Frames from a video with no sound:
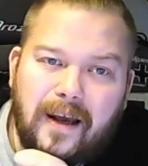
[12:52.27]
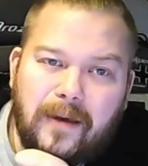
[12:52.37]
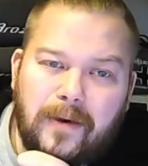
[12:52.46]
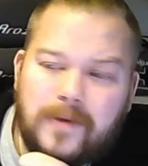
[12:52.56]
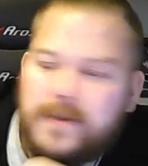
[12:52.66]

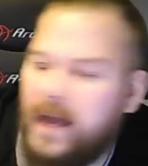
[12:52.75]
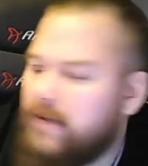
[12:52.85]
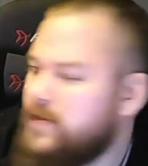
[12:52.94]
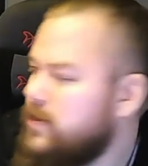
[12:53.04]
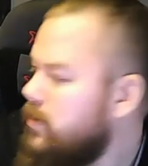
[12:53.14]
I'm going to
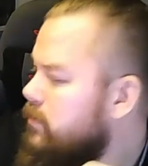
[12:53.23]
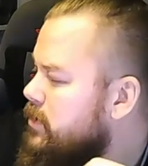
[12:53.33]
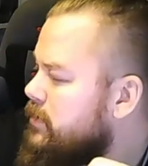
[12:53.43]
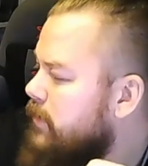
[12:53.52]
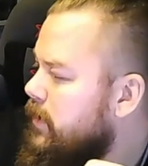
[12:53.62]
have so
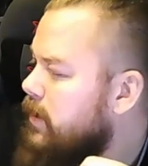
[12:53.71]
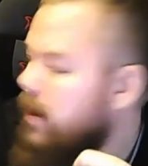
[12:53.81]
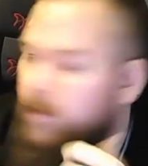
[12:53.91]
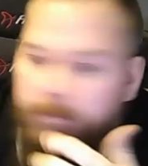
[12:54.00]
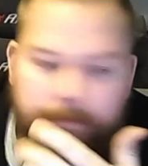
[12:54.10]
much fun.
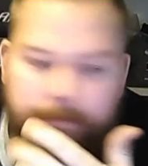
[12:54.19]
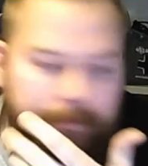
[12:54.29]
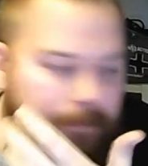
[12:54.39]
I'm